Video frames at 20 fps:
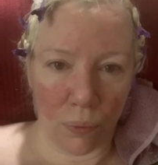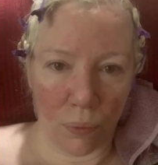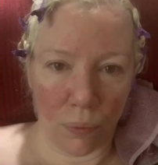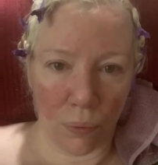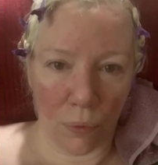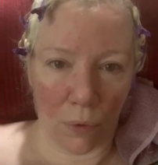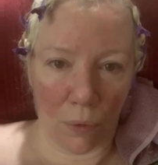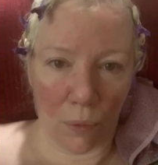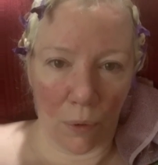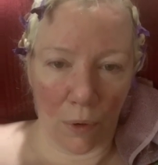
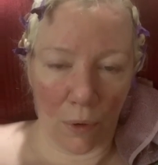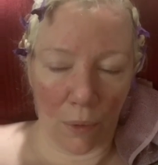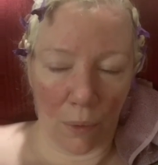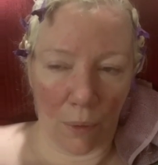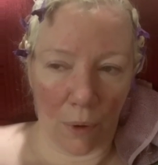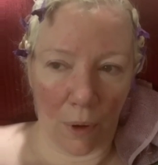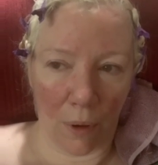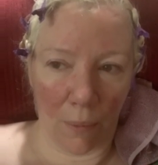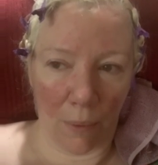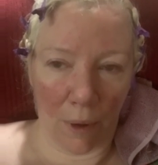I wonder
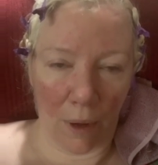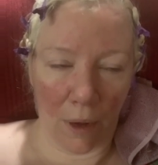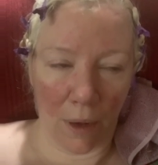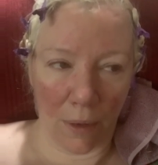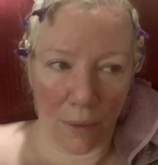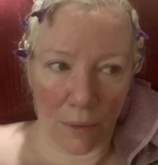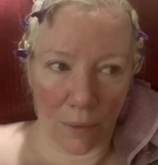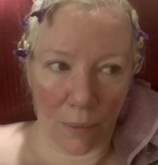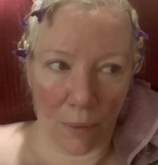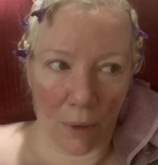why my
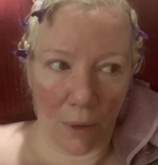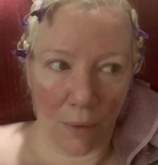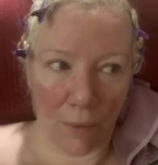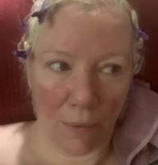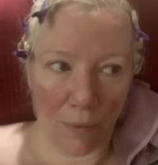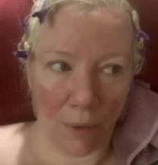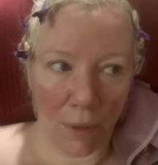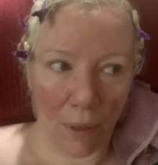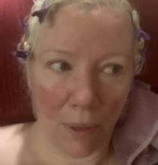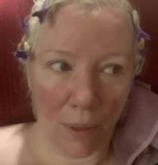eyes are
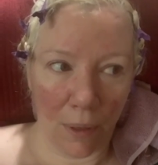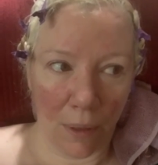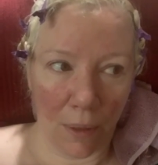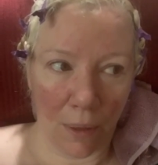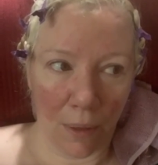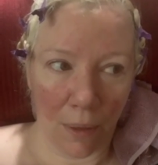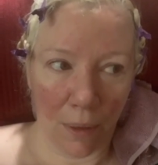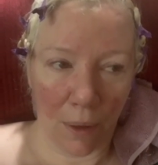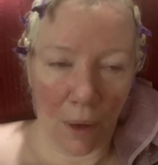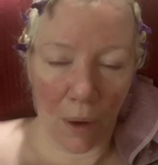puffy.
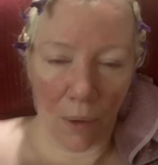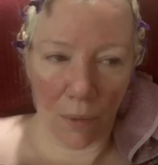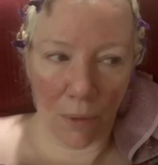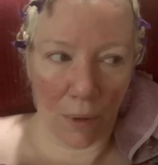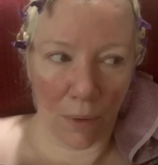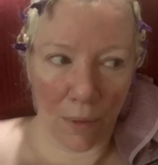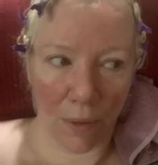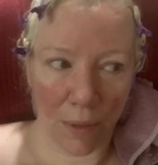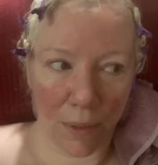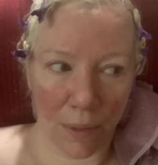Oh
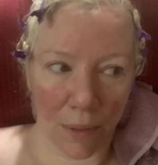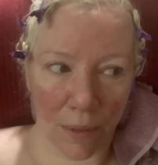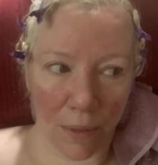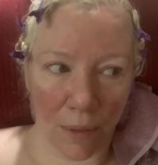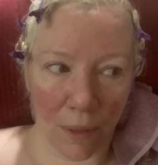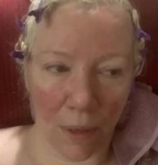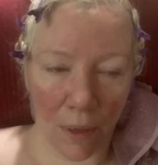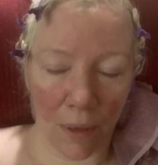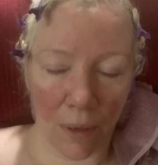no, this is